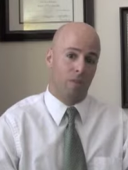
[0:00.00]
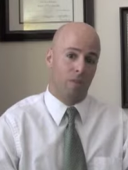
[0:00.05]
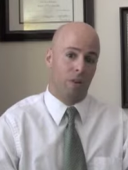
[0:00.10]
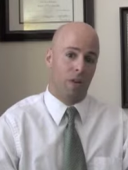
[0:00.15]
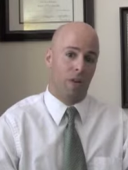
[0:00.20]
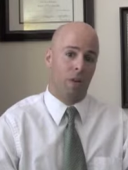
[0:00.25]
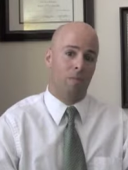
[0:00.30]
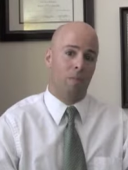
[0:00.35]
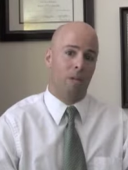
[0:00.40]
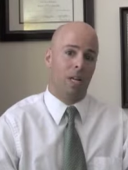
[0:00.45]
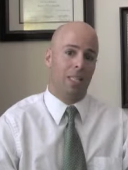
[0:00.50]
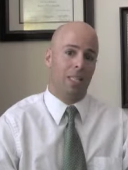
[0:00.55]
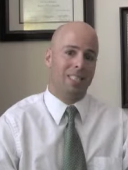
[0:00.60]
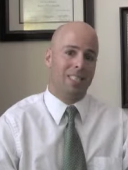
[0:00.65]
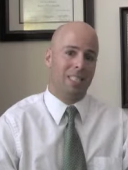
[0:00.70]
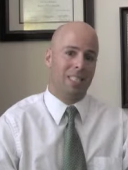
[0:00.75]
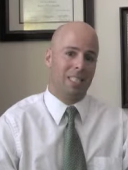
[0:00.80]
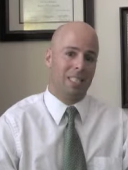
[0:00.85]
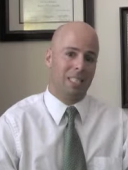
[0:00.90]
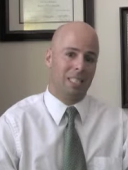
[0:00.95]
from a
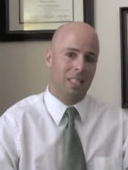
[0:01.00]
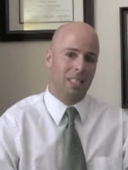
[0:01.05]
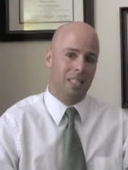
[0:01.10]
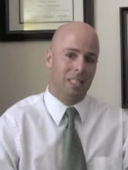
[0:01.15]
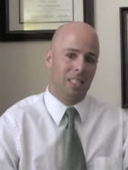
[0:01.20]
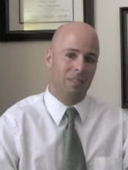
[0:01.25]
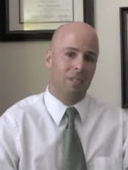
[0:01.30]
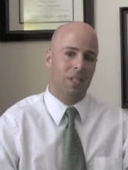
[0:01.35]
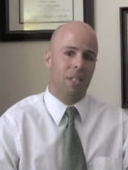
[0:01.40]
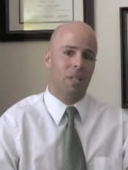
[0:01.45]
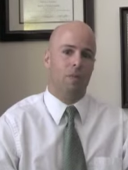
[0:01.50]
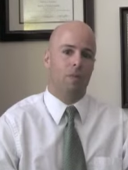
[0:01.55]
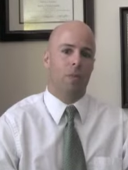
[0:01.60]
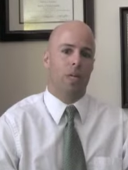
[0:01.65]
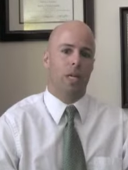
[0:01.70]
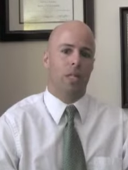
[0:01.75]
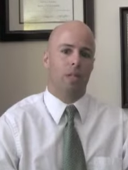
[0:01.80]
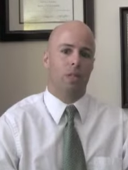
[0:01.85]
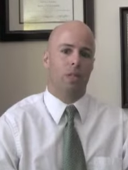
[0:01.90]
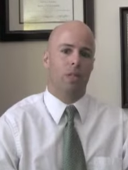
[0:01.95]
sensitivity
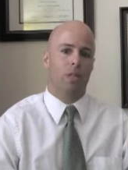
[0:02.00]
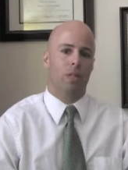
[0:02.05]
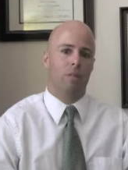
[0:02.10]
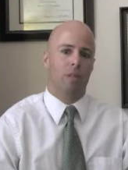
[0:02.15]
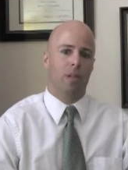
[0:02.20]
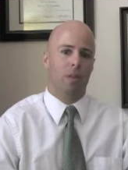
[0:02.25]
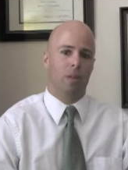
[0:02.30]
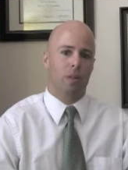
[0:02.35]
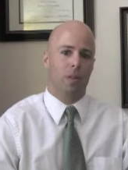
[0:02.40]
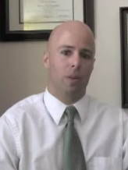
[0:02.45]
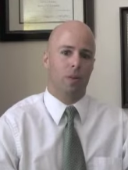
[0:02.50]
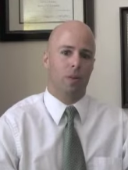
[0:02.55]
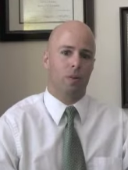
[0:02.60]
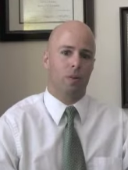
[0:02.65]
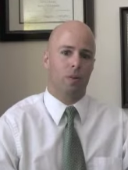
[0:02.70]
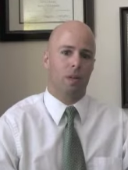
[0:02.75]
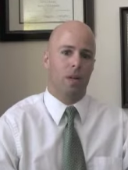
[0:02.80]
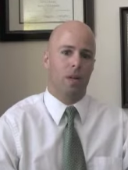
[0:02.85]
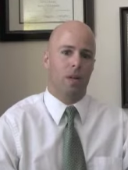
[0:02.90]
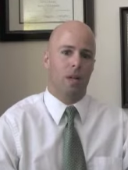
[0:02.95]
reaction to the methadone
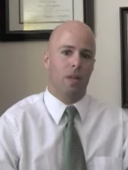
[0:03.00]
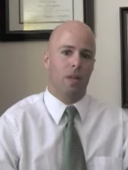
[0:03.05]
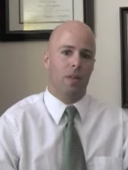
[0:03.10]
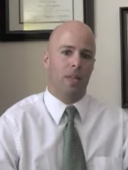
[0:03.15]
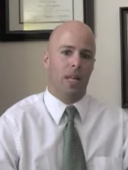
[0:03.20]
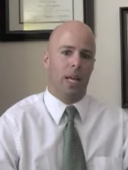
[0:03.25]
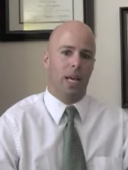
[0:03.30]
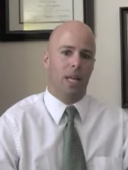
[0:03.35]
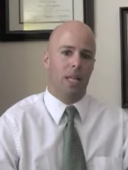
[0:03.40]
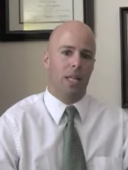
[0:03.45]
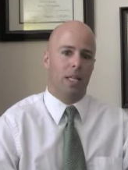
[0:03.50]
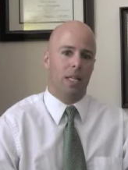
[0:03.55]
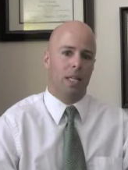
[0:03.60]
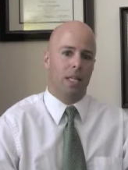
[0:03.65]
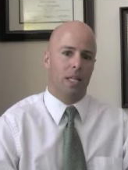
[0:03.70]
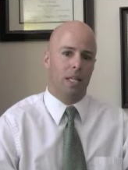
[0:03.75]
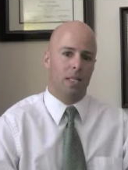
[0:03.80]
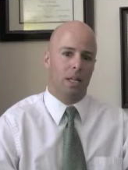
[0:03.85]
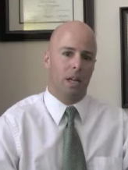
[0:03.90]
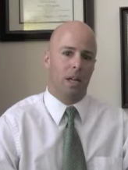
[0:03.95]
that
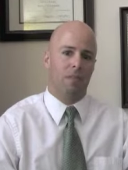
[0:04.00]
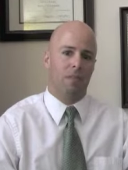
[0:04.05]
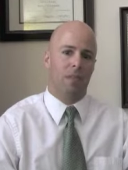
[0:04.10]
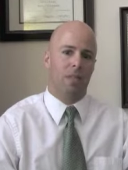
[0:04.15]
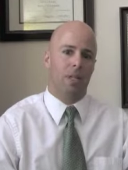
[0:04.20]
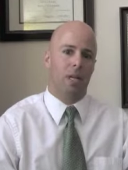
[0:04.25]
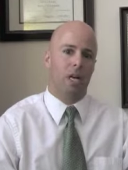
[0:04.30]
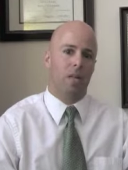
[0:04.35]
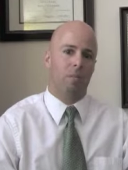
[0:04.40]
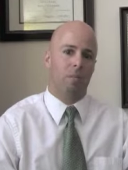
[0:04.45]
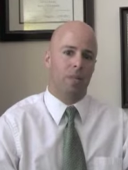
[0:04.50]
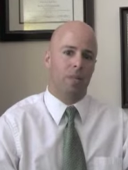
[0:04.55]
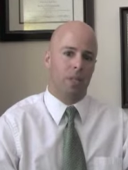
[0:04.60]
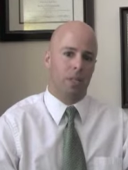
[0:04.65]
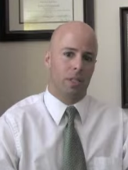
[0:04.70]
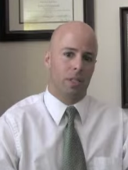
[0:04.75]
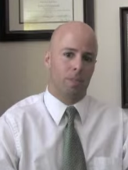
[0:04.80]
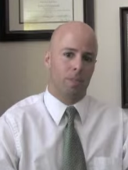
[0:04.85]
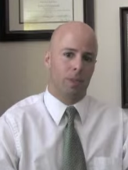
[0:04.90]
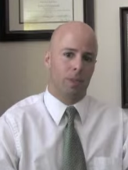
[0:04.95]
is often
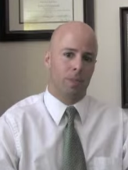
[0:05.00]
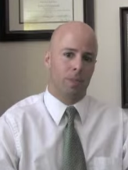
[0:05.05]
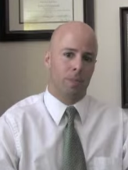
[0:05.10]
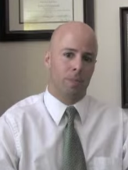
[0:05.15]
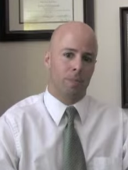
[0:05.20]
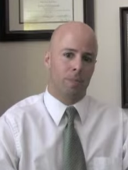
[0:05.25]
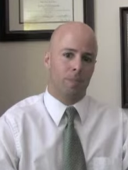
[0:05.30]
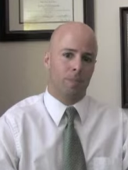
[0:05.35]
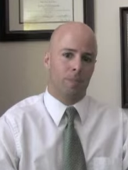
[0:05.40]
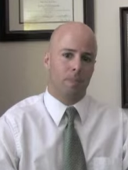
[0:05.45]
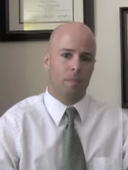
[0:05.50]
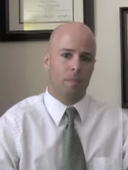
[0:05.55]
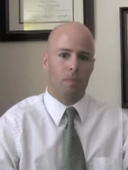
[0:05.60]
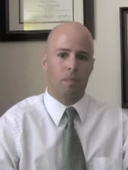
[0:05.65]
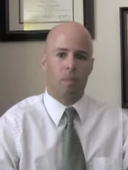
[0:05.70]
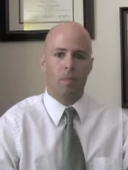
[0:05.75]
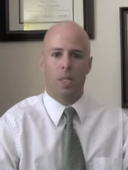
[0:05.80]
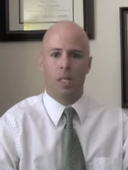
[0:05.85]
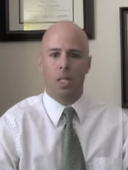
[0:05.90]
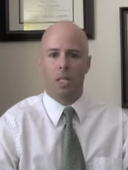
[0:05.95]
unpredictable.
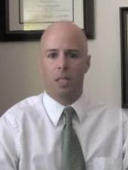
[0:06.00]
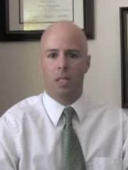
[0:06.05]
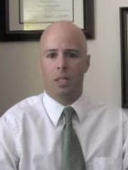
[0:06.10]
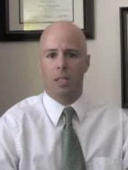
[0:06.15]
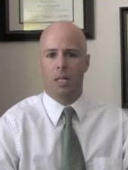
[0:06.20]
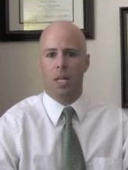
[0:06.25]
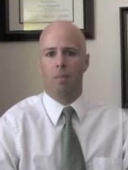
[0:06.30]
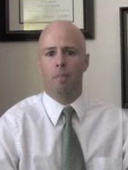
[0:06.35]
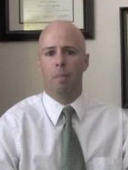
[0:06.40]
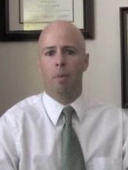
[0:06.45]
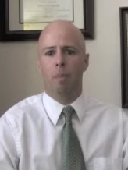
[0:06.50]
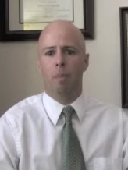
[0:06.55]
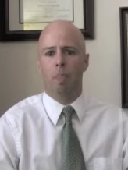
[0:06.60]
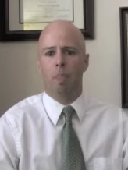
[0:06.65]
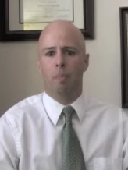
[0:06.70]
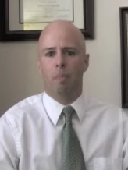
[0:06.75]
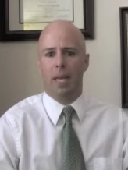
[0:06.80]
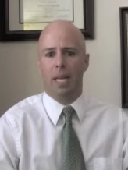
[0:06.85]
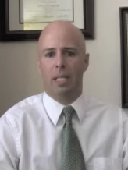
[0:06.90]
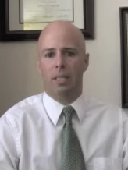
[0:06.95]
Some
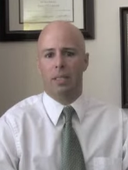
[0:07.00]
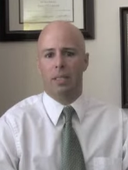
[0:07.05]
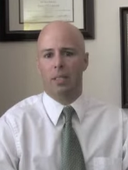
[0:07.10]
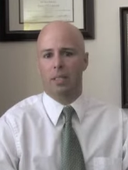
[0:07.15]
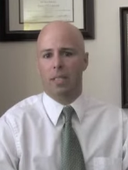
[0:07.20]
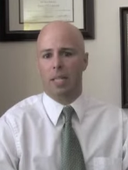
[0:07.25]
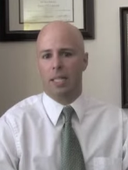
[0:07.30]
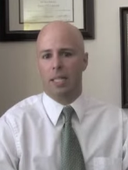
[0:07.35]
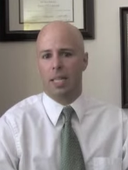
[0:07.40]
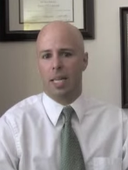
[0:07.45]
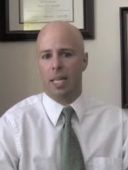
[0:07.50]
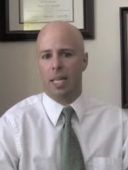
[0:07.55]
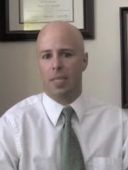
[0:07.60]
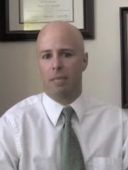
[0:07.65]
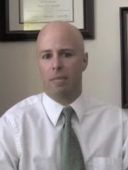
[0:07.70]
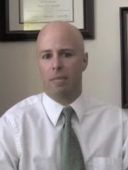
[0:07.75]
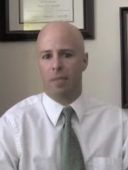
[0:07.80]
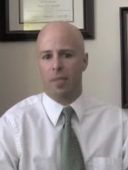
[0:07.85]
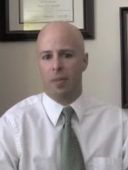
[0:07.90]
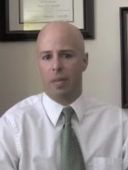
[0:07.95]
patients can take
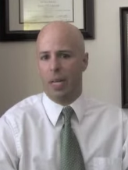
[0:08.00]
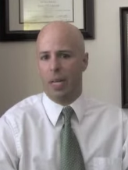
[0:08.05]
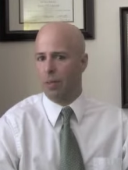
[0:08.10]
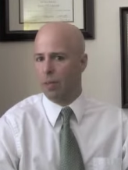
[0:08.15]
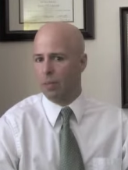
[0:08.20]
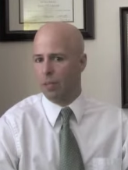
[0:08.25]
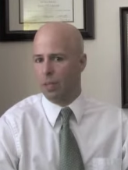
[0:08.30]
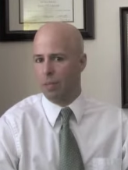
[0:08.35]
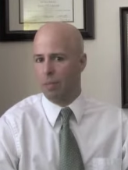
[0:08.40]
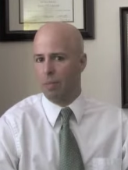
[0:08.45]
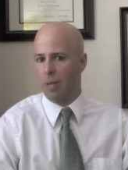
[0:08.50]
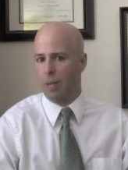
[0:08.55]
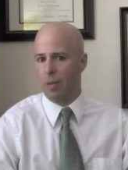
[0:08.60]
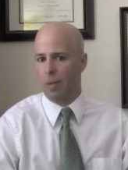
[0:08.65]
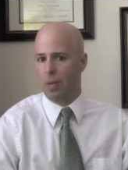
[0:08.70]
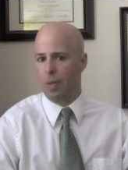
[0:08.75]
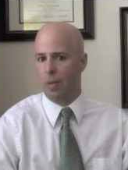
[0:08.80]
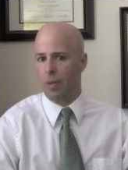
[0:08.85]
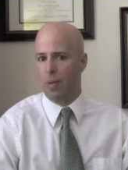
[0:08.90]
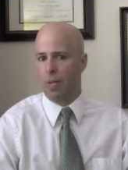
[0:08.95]
very high doses of
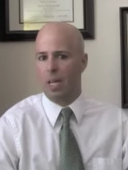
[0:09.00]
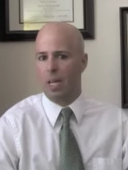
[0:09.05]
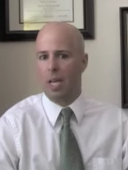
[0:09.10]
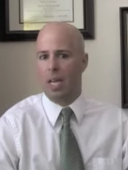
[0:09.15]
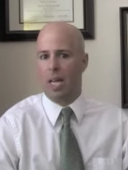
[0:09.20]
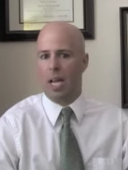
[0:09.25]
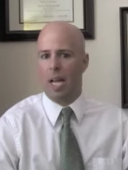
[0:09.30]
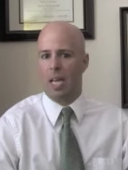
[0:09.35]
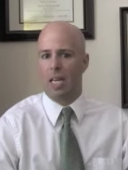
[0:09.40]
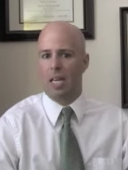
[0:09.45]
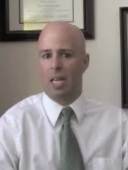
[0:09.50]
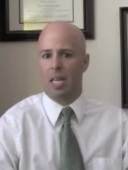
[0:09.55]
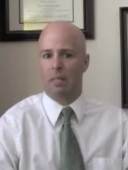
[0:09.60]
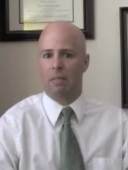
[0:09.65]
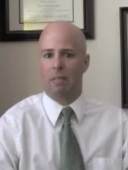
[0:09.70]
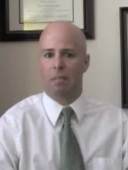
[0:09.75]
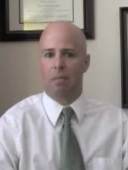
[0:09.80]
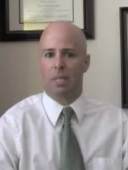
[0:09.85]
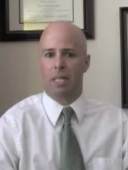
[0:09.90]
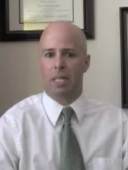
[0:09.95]
methadone and not
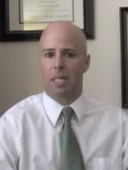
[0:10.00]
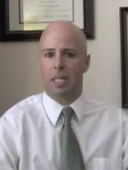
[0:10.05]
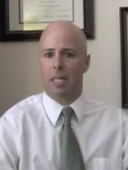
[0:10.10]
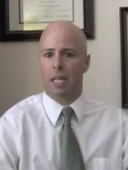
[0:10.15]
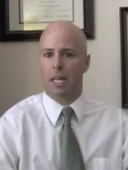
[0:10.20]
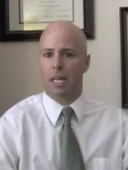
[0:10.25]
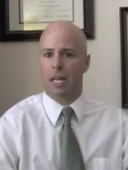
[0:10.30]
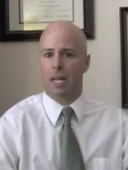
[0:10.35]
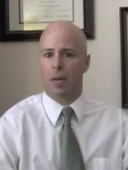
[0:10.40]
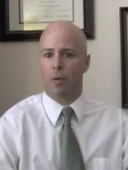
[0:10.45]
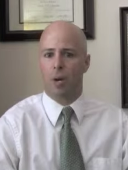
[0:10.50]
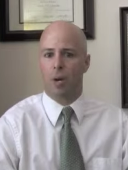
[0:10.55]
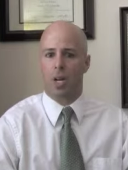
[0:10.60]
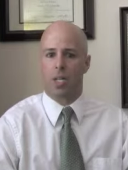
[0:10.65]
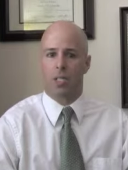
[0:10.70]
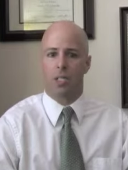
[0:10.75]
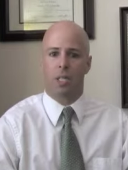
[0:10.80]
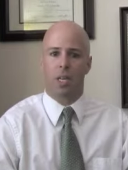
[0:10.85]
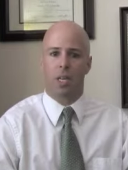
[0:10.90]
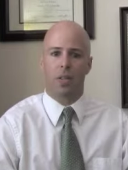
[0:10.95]
even blink an eye,
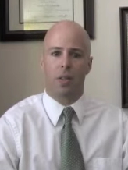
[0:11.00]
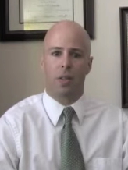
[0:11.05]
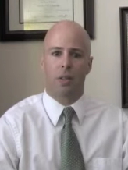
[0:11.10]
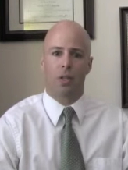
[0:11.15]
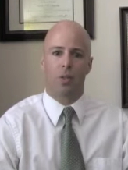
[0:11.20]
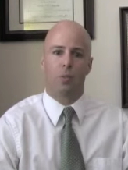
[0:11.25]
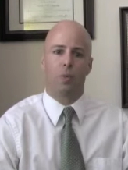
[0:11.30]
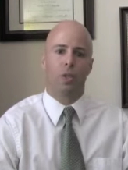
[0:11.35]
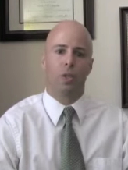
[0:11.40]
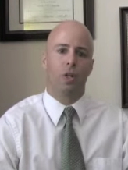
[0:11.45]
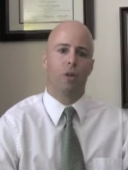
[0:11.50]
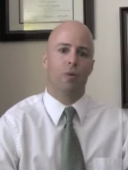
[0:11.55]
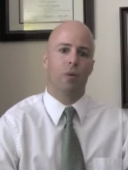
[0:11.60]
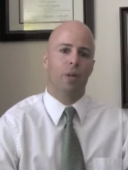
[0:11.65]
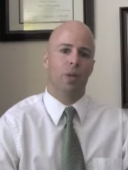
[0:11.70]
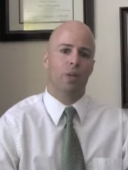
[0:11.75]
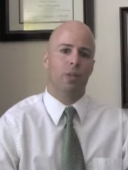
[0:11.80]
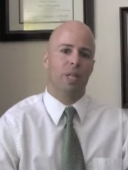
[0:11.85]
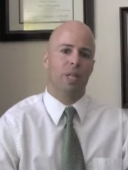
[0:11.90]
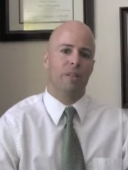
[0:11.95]
whereas others will
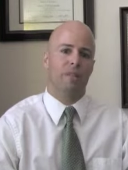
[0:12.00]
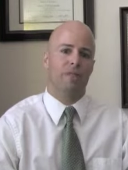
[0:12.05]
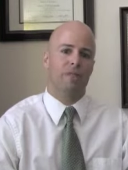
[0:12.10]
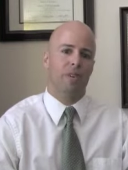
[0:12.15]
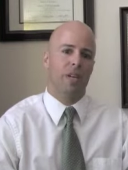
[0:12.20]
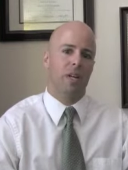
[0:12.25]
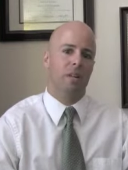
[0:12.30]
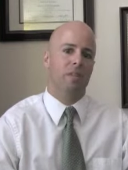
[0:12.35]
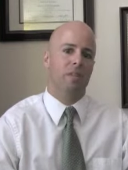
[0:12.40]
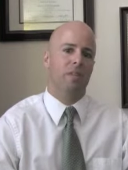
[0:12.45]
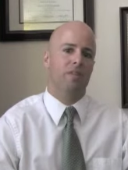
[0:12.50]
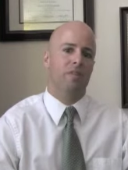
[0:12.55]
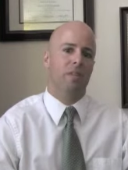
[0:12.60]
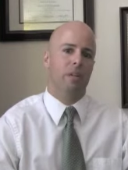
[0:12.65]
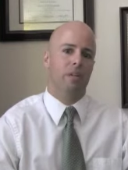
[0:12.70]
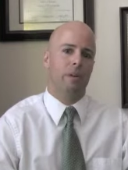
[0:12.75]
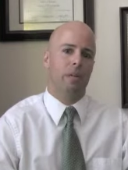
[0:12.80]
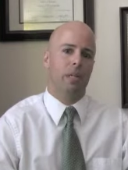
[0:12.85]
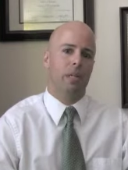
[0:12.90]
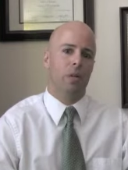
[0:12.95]
overdose at very,
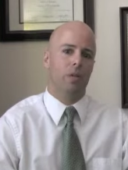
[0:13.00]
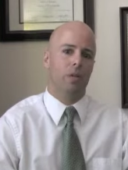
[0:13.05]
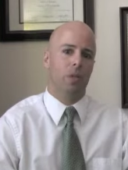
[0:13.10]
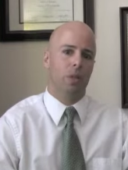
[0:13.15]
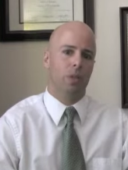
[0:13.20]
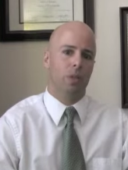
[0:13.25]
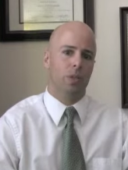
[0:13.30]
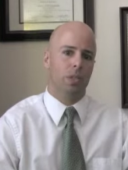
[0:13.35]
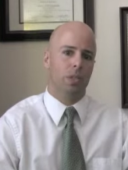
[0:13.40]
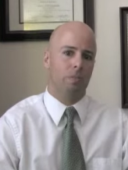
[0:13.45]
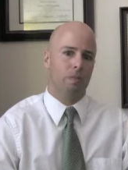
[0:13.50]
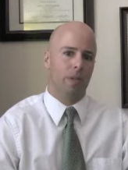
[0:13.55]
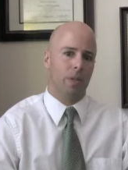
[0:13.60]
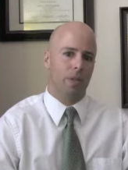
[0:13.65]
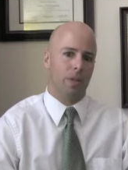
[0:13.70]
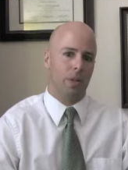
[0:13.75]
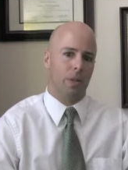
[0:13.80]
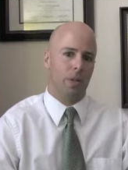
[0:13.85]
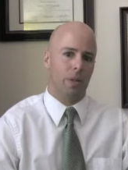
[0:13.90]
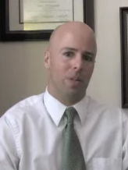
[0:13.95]
very low doses of
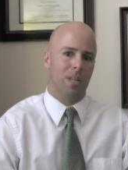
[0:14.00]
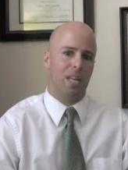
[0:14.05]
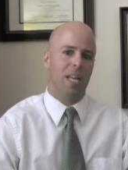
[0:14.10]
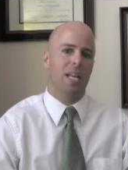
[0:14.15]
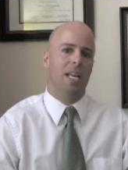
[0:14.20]
methadone,